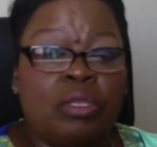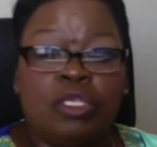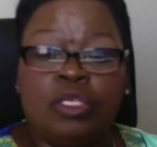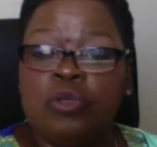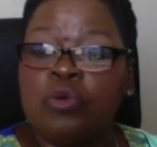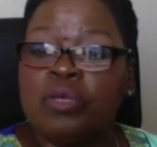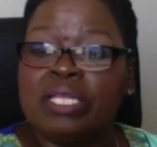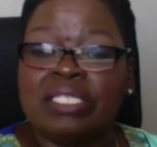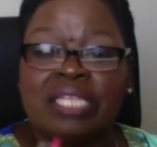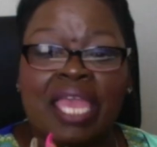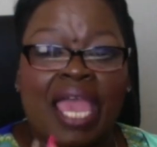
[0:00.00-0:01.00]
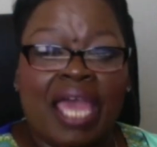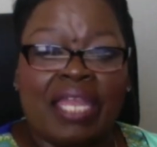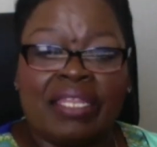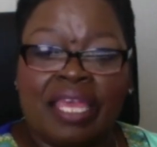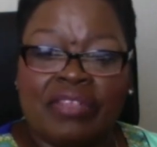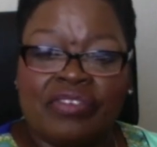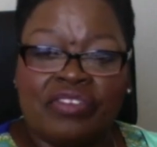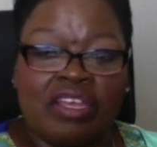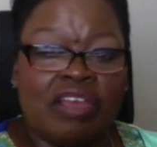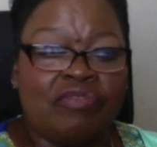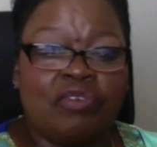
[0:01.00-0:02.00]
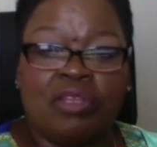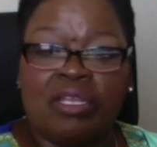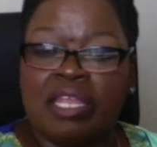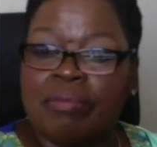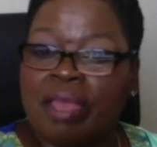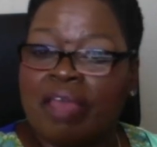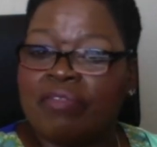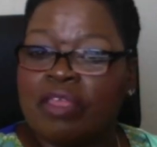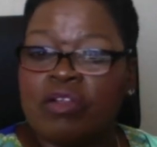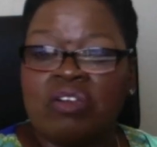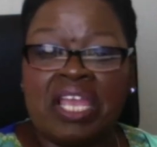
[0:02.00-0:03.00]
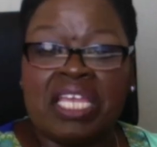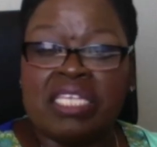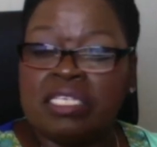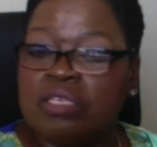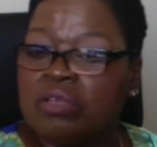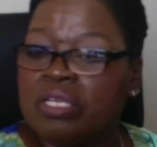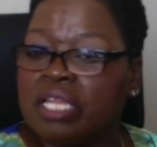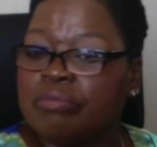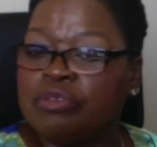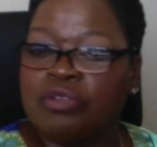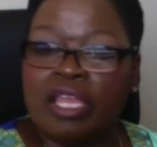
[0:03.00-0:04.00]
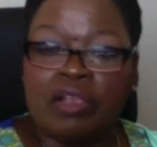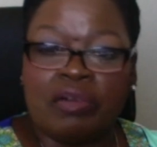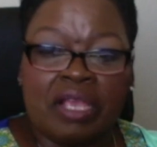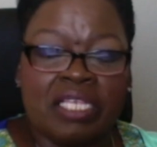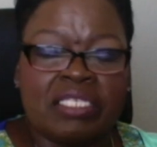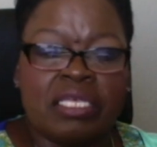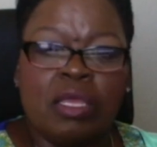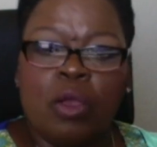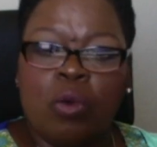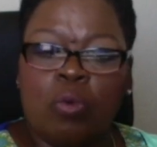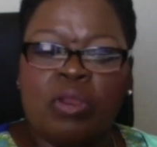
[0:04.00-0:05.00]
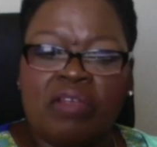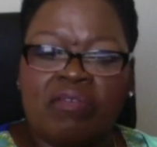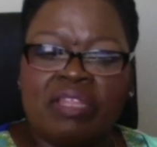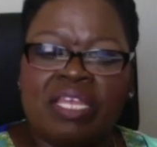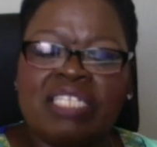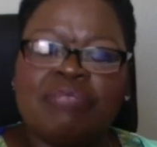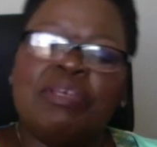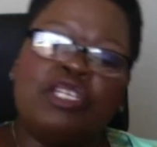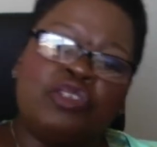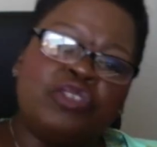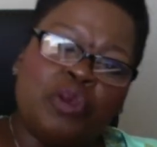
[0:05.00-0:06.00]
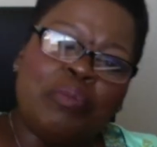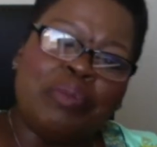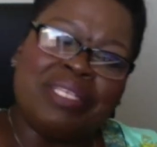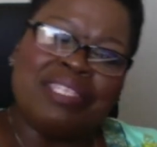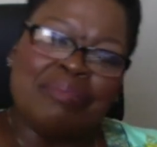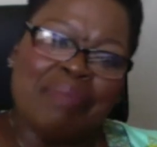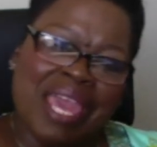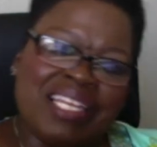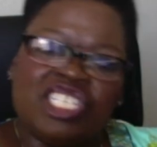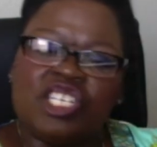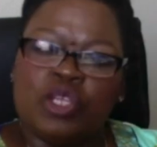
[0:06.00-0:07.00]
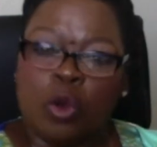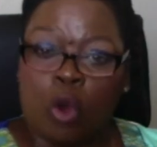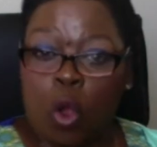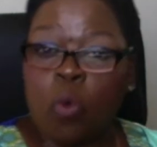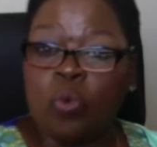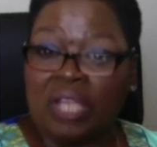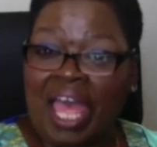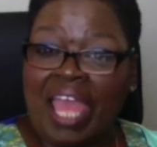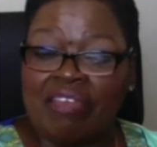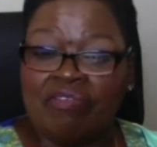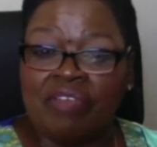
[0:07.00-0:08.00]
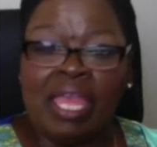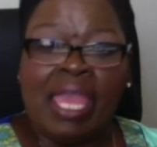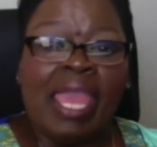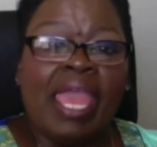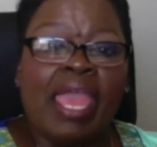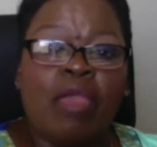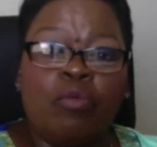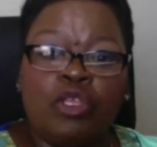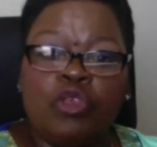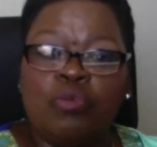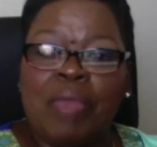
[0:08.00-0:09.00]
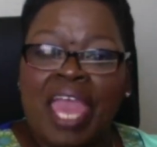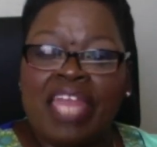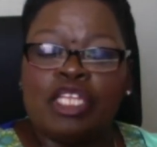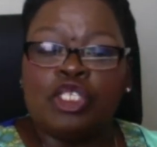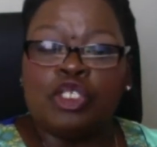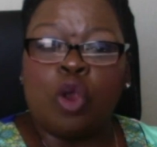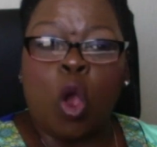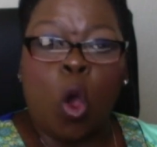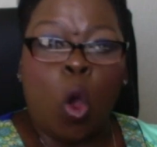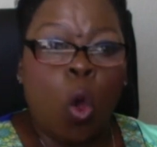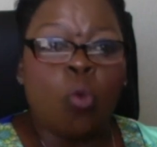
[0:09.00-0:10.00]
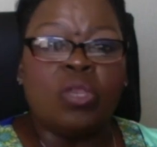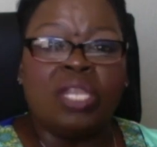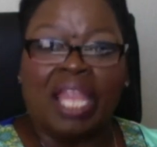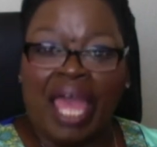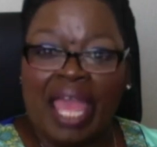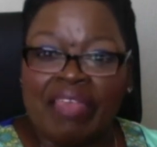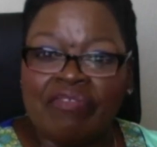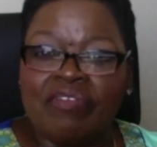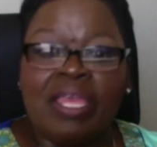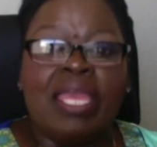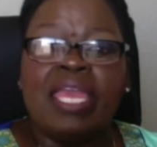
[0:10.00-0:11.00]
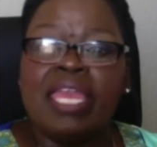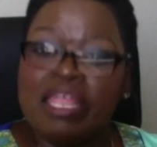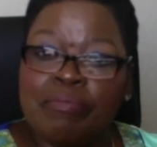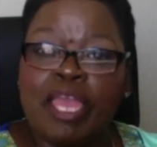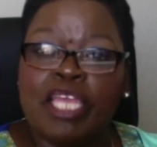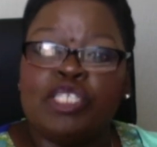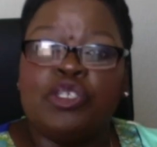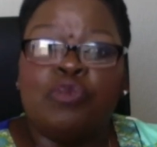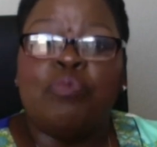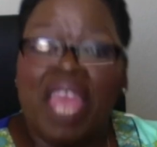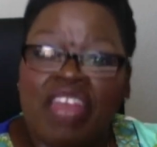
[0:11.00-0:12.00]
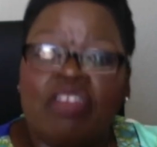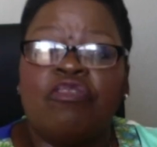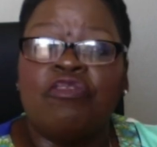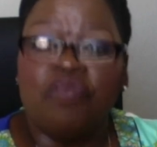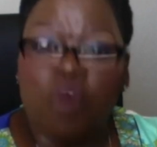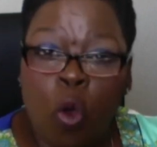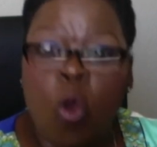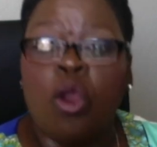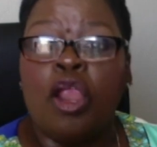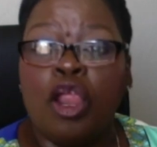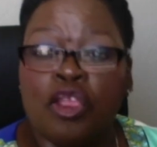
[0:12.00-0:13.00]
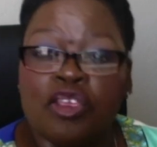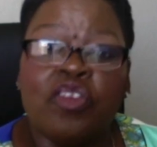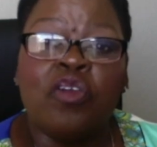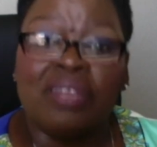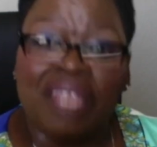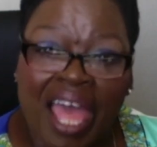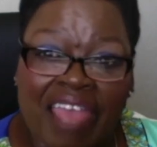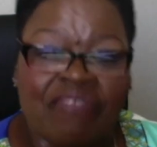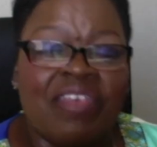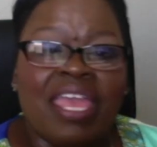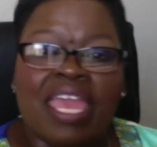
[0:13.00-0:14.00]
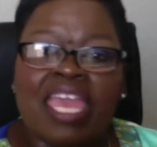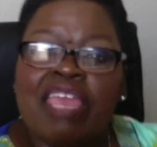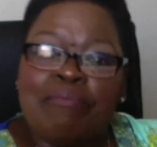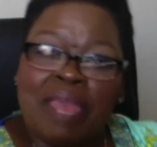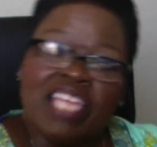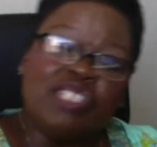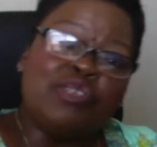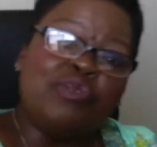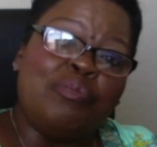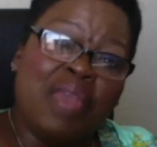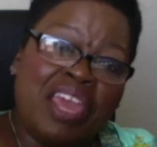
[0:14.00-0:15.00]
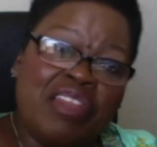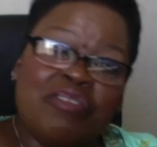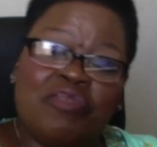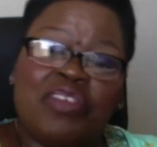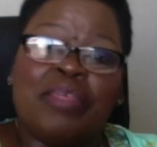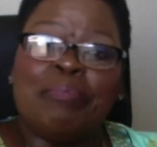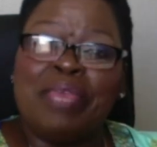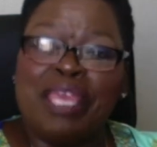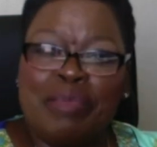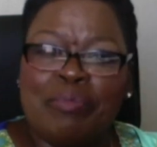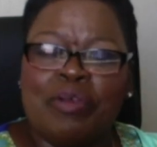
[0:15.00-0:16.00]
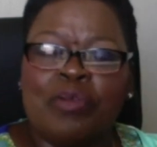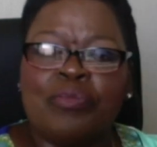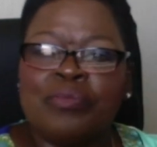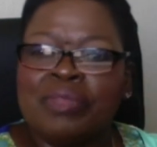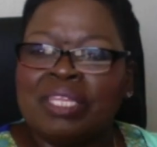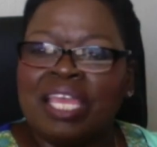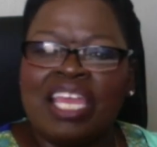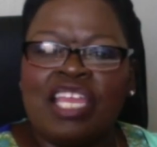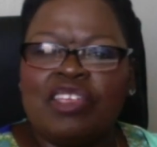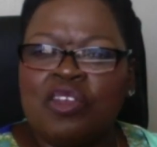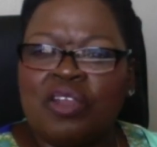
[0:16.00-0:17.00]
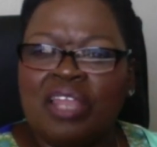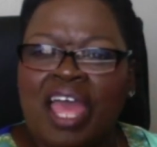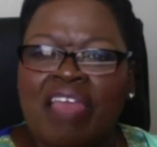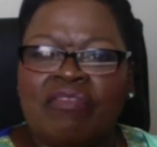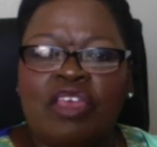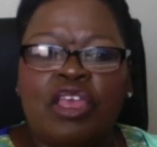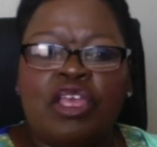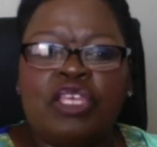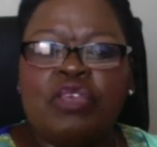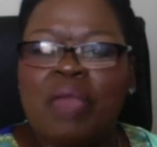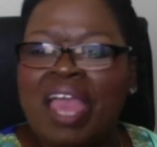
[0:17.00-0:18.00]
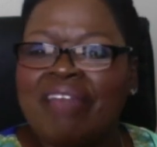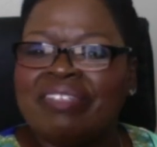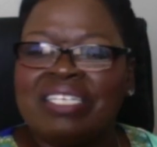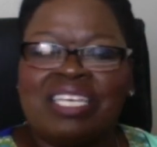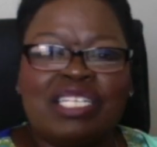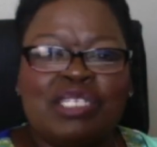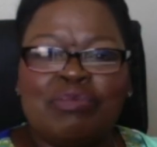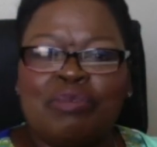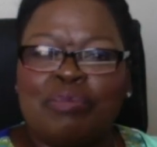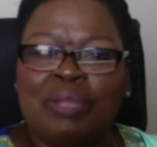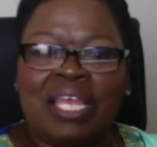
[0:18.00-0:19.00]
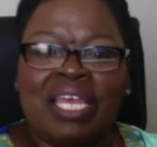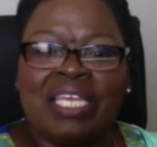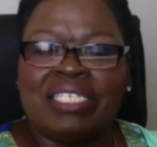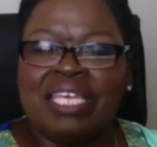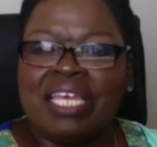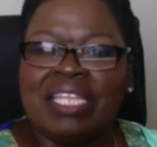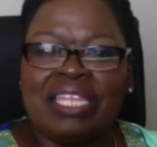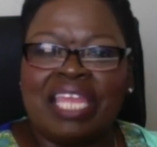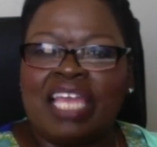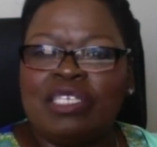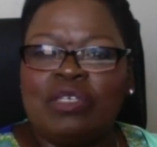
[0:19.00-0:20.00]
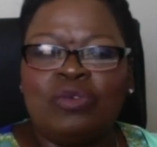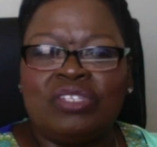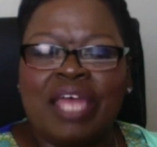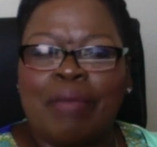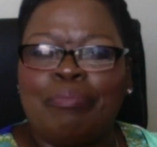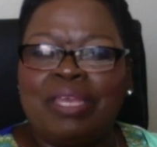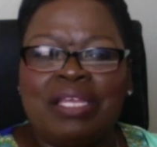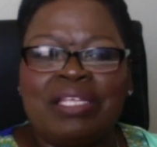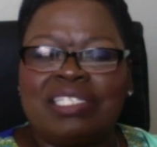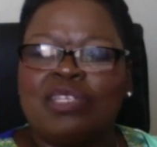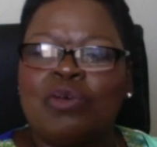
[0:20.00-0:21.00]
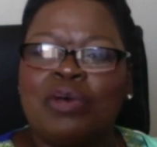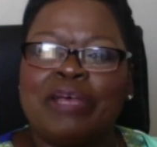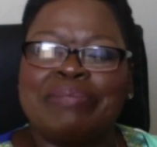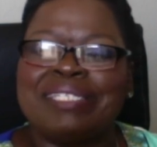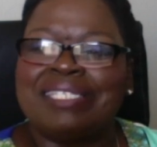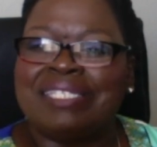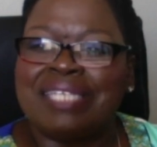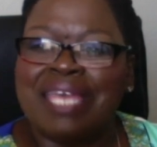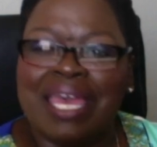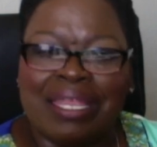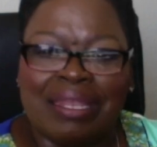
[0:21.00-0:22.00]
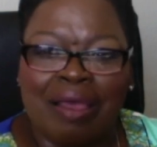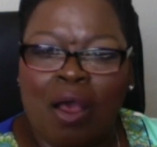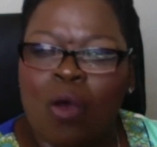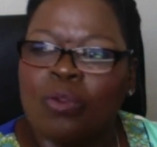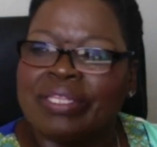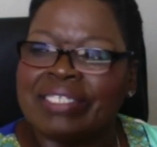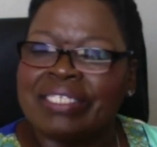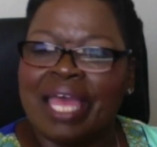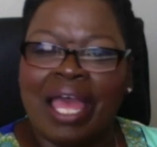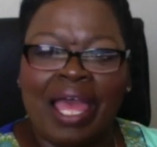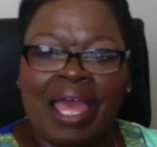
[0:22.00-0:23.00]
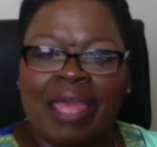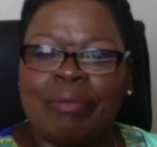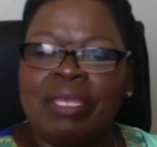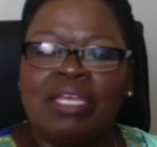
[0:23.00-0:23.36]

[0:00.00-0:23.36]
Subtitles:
You can stay out of their stuff. You can let them have their crazy. You can let them do their crazy, whatever it is, because you're so busy managing your own life. And when you manage your own life, it makes you better for your life. It makes you better for the people in your life. You have to get to a place that you stop being so upset all the time.